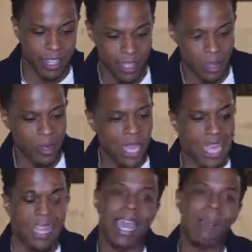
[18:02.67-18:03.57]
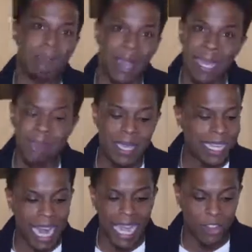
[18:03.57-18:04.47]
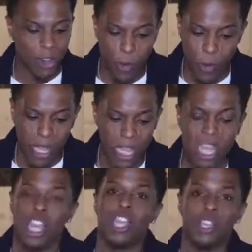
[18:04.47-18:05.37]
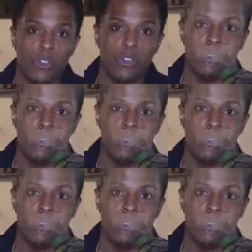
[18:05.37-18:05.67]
you that maybe like Coy, you've